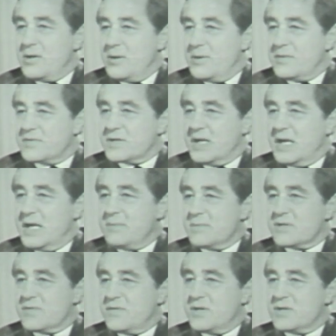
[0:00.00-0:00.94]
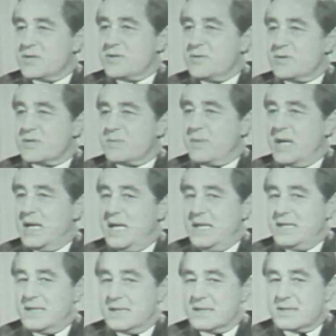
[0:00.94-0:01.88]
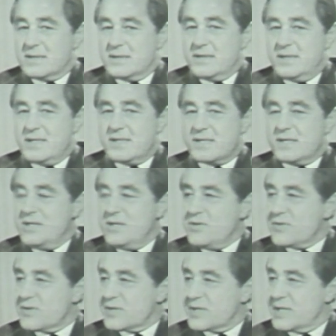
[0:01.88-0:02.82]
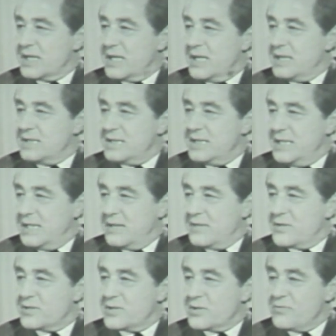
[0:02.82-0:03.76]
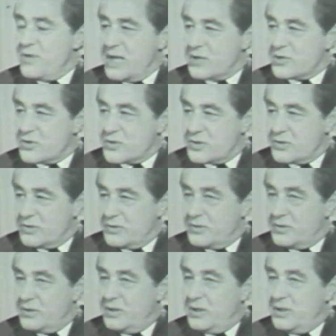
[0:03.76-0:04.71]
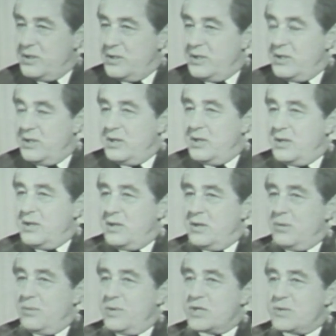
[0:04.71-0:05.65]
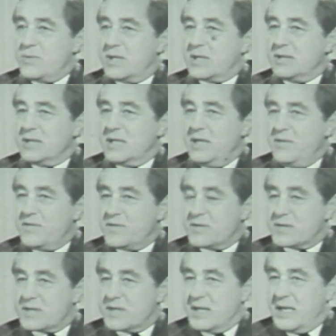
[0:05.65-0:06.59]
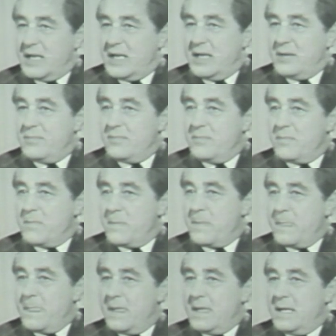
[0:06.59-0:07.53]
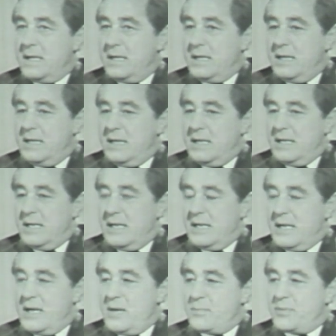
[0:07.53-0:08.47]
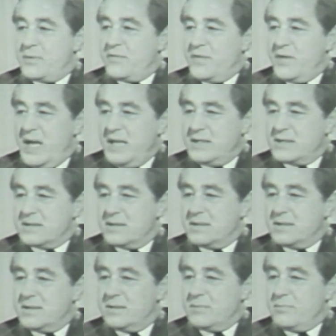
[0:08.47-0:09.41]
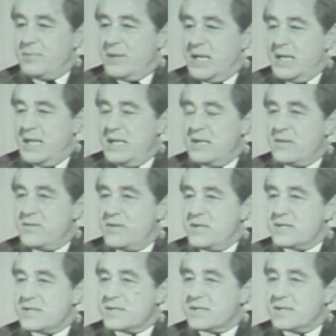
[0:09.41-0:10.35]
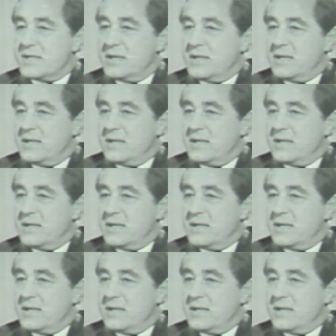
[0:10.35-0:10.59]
of time was first used by Eddington, and it's an interesting idea. The direction which we can give to time provided by this